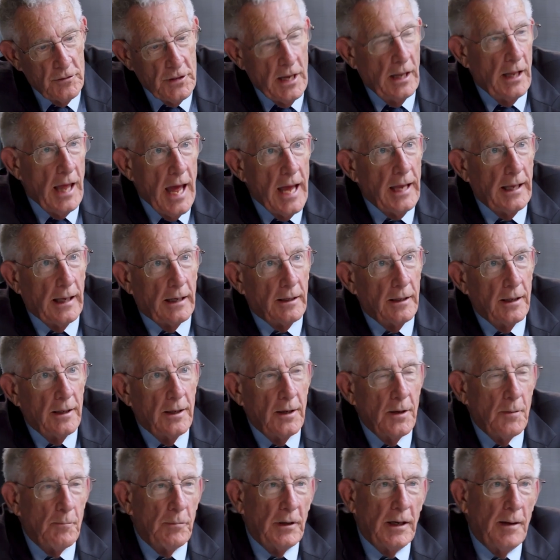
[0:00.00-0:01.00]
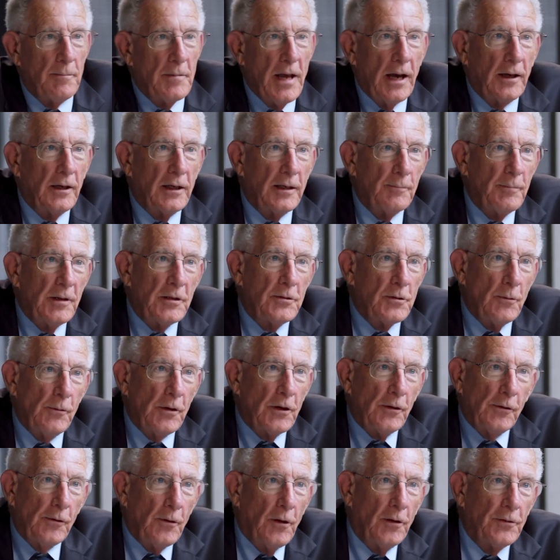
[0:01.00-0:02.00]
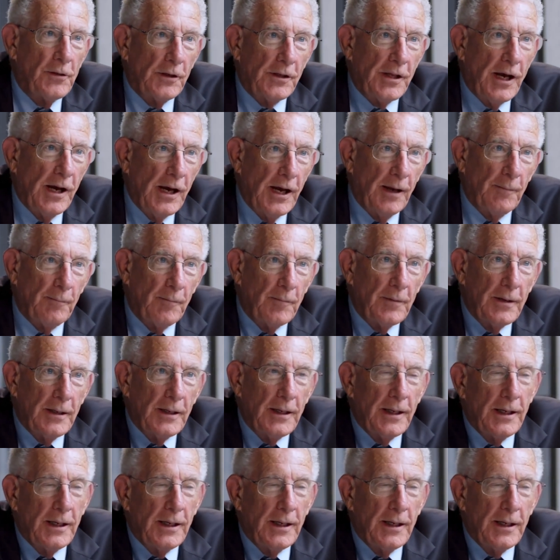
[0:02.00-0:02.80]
Because I like it. But I'm not going to be doing it all the time.